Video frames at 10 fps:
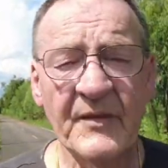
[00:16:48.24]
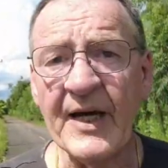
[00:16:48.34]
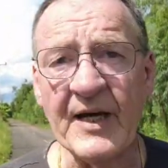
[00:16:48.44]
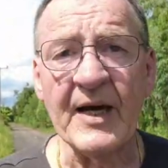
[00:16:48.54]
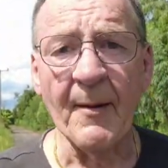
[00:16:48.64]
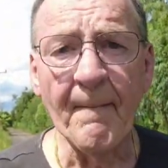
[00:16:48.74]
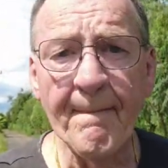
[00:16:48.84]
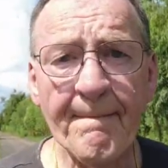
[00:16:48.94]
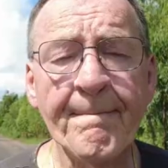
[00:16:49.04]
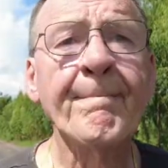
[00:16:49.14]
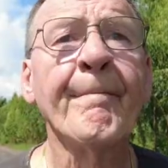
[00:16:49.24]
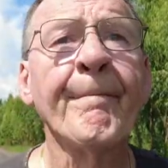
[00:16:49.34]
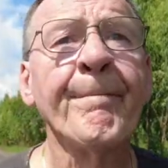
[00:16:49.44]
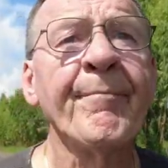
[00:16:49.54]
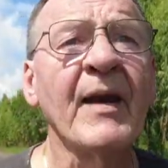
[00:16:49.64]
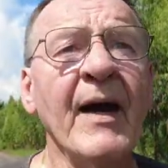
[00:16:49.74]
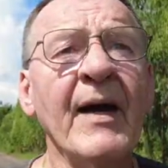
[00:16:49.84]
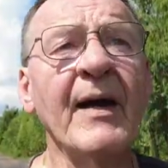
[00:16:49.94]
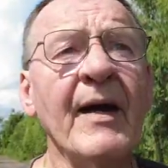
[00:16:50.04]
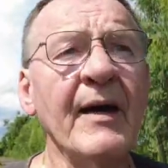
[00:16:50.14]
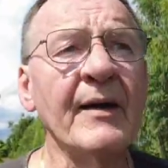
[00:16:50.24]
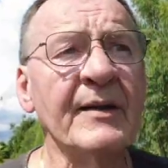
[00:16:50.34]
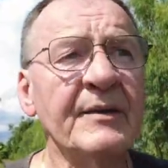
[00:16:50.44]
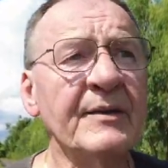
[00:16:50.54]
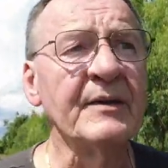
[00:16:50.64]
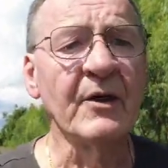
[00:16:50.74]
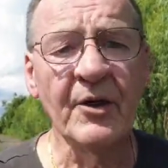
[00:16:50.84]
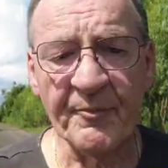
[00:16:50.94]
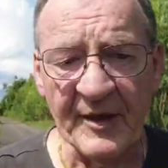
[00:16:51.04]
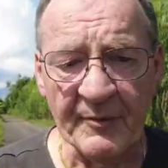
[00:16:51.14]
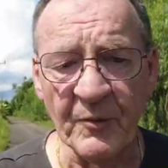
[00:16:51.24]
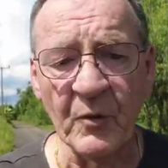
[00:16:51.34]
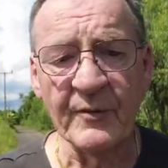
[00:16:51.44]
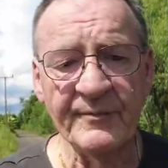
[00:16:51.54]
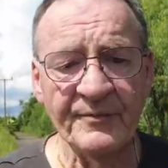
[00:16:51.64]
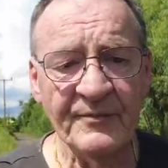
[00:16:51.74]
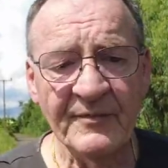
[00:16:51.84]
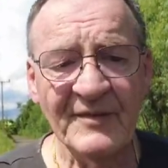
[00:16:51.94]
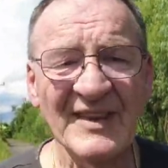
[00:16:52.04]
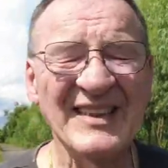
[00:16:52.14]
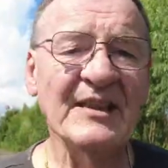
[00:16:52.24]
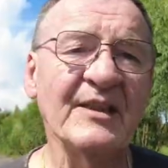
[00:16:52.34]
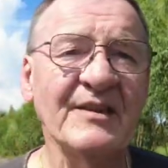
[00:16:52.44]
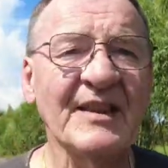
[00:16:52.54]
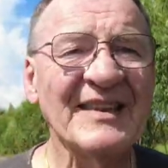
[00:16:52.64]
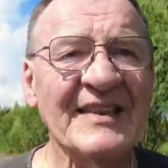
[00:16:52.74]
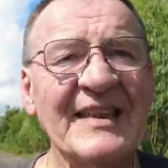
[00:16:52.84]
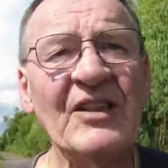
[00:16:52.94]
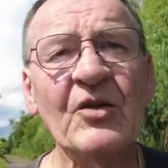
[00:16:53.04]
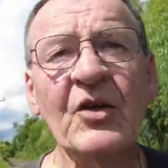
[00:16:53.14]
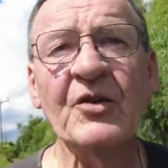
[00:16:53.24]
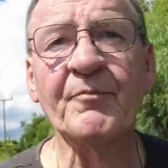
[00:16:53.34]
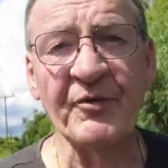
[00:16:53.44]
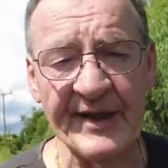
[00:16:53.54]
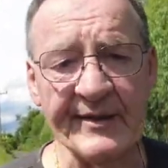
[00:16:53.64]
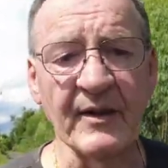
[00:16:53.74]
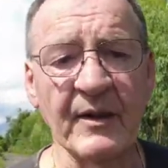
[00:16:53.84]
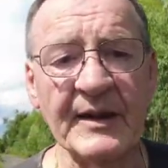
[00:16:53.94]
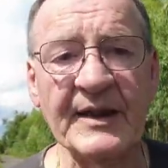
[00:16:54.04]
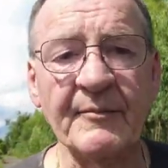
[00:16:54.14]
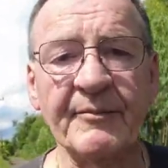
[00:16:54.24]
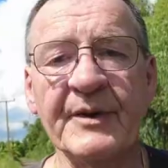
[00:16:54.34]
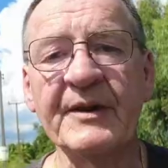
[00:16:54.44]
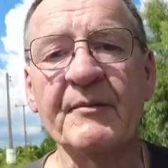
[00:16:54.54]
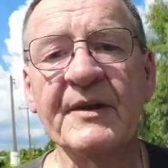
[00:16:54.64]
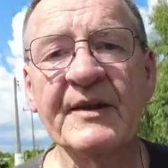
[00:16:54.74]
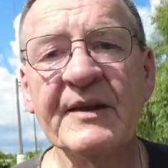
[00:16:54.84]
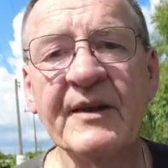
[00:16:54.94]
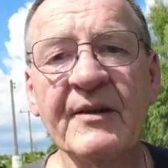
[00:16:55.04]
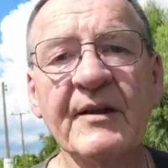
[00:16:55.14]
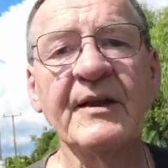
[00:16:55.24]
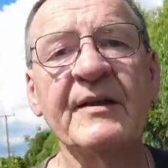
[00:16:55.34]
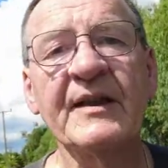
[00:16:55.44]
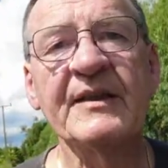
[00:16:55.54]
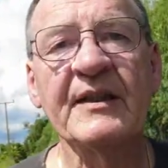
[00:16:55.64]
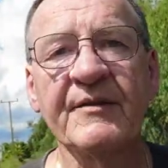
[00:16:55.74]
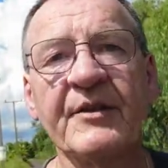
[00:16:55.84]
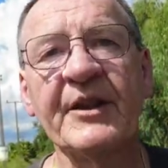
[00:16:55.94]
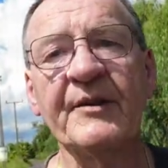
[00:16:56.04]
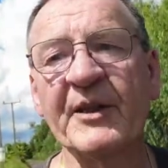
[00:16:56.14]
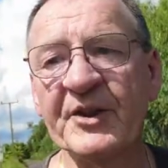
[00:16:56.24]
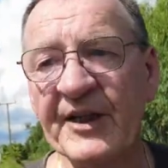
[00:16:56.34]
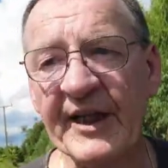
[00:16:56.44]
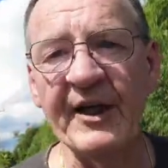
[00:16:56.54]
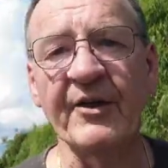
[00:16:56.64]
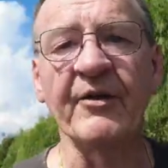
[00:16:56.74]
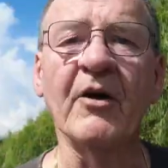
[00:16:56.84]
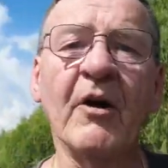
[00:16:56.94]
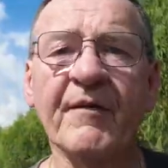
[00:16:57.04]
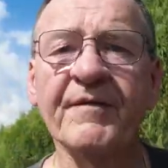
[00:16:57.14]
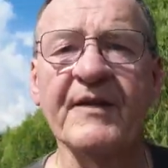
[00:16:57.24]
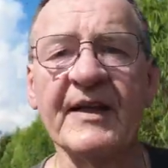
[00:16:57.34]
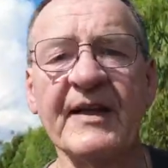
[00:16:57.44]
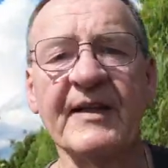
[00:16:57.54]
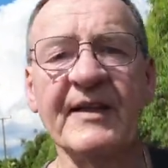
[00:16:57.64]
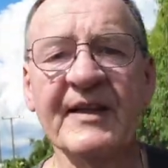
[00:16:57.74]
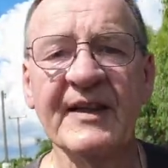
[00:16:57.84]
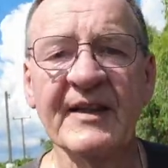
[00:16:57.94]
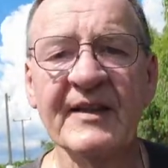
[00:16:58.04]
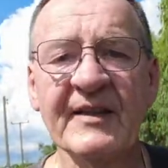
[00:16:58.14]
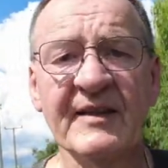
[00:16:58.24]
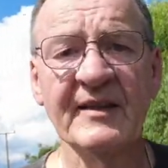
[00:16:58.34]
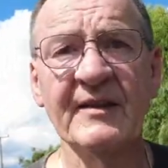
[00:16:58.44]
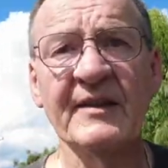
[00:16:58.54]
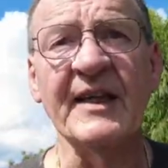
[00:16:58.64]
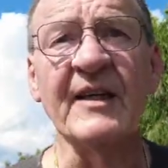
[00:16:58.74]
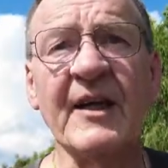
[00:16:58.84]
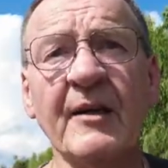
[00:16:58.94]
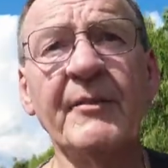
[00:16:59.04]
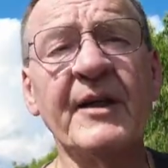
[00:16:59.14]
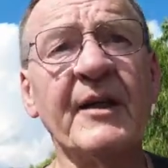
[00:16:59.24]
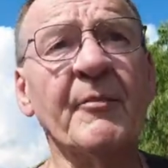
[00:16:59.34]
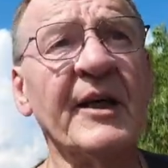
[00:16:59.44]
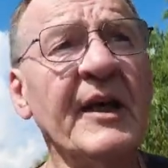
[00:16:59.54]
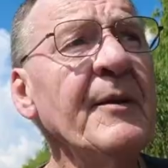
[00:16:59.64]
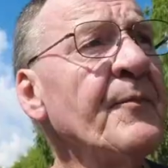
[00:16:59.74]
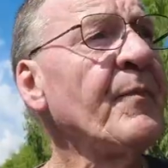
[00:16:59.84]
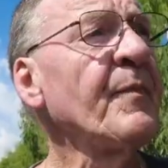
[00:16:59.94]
income, and a lot of people, they're not on the breadline, but yeah, you know, they take very much care of their income and their money.